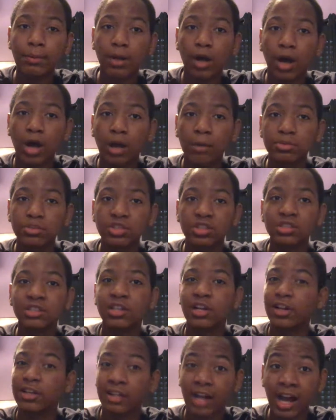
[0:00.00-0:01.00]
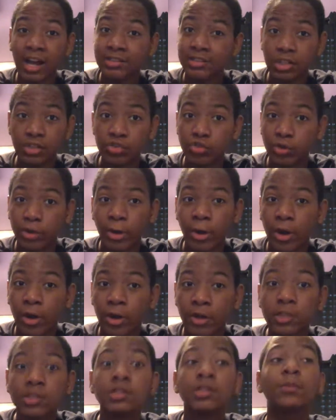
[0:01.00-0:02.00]
options that are not luxury
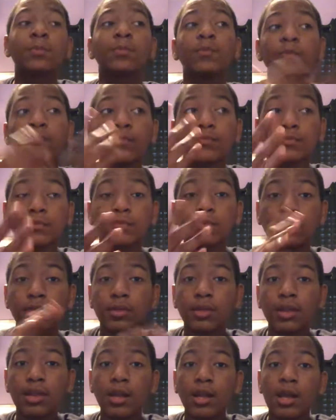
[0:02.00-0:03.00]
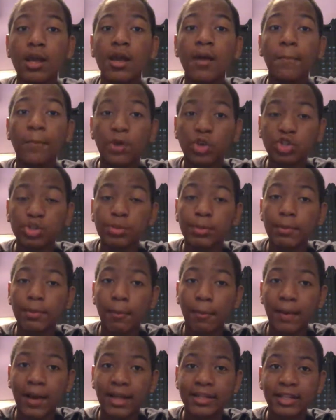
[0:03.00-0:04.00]
cars. Most people
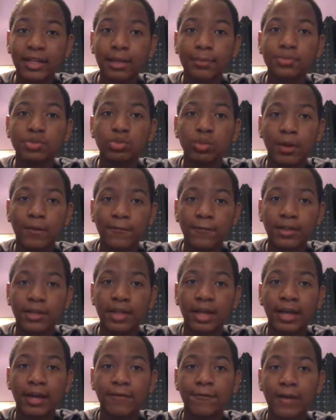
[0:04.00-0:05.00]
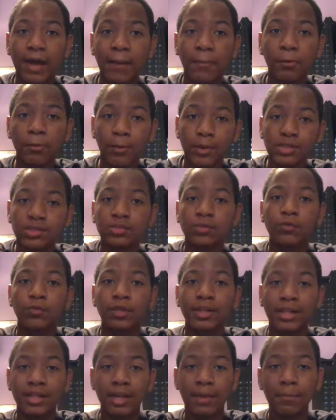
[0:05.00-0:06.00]
buy them. So I feel like if Apple wants to
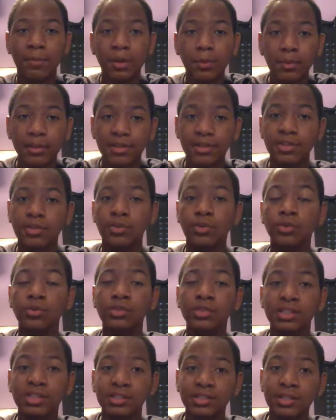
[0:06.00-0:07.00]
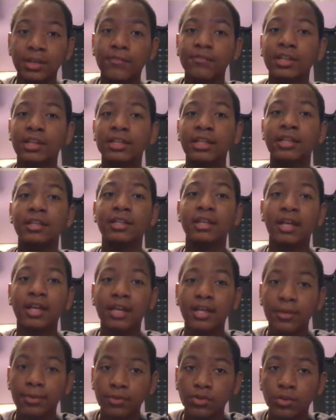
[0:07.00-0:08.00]
really get people into using this stuff, they need to get
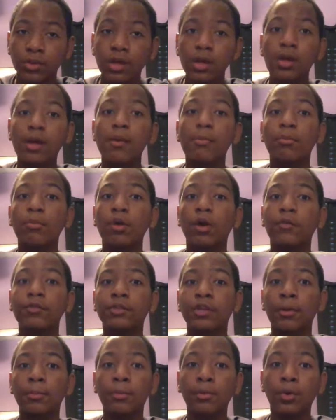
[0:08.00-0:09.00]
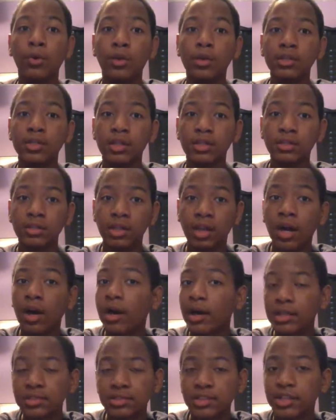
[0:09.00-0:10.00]
in more of the more
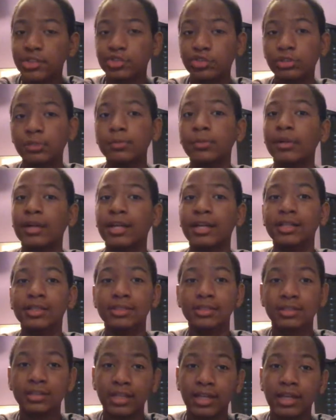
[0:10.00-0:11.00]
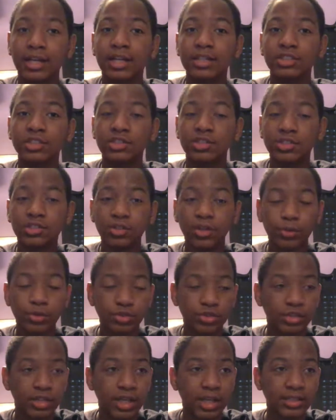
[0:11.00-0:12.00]
non-luxury brands, like I just told
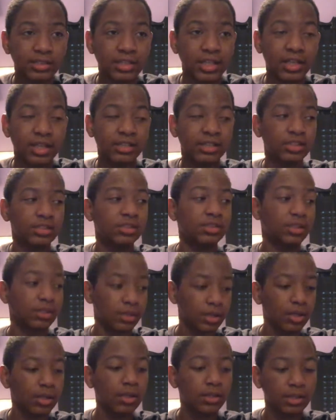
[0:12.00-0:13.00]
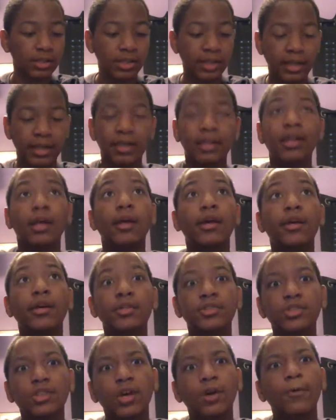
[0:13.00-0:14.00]
you guys, like I just did.
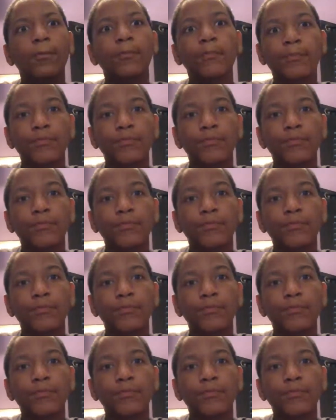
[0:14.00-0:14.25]
So